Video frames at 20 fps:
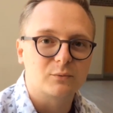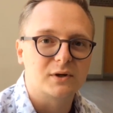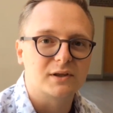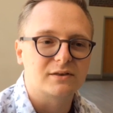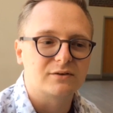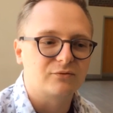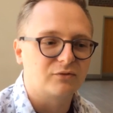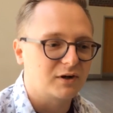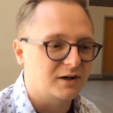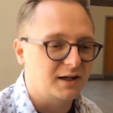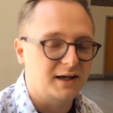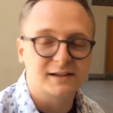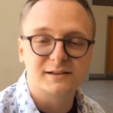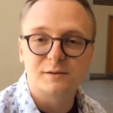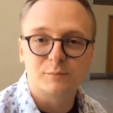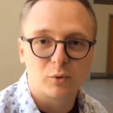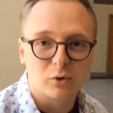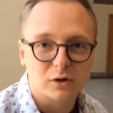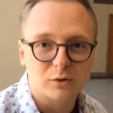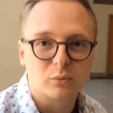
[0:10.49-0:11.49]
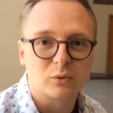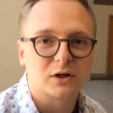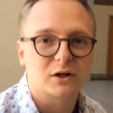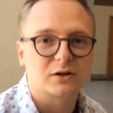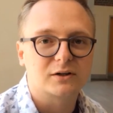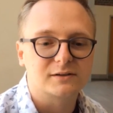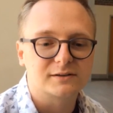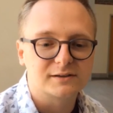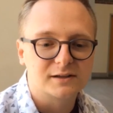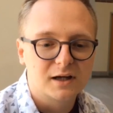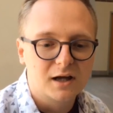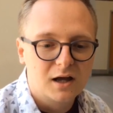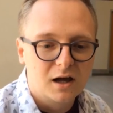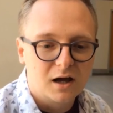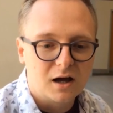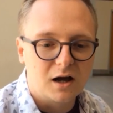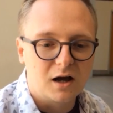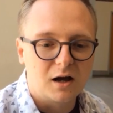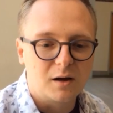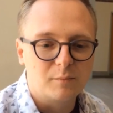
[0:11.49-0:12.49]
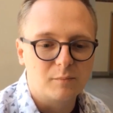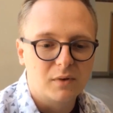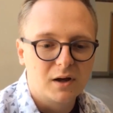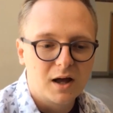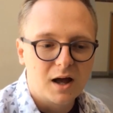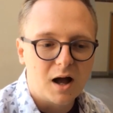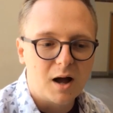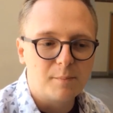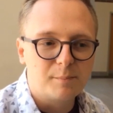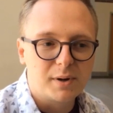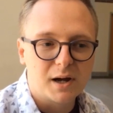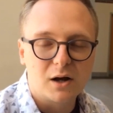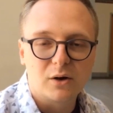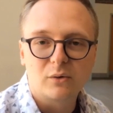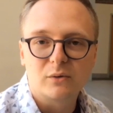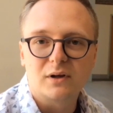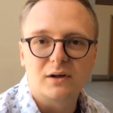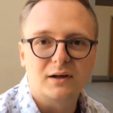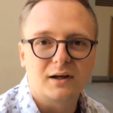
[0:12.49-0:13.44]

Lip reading: with frontline support workers about